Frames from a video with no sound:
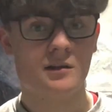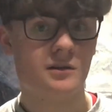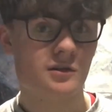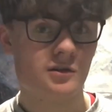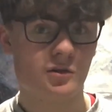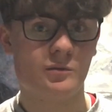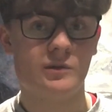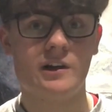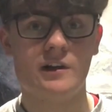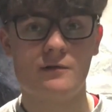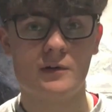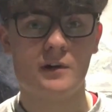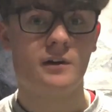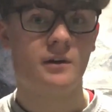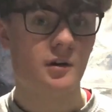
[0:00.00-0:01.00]
Something
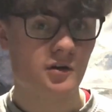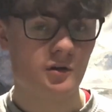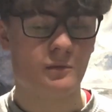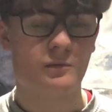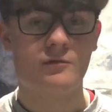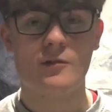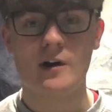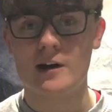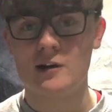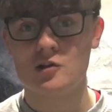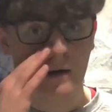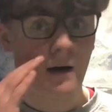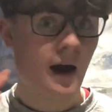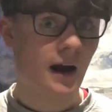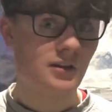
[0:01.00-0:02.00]
different, something
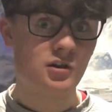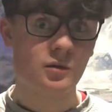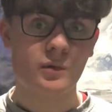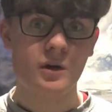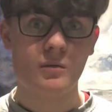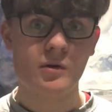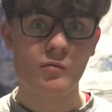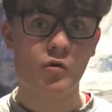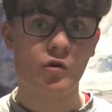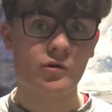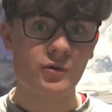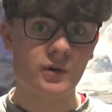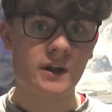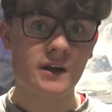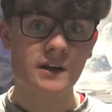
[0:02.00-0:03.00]
fresh, and something a bit more
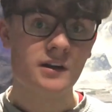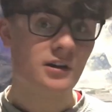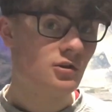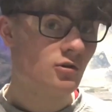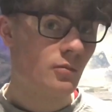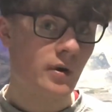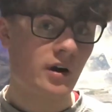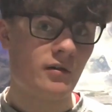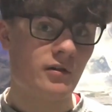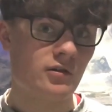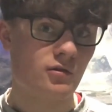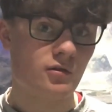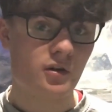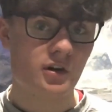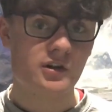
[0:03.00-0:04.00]
unique to appear on
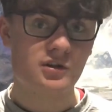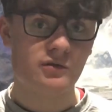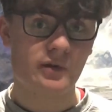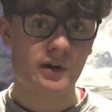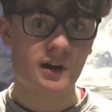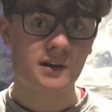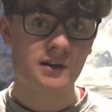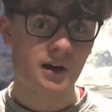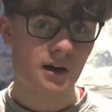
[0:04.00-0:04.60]
your guys' screens.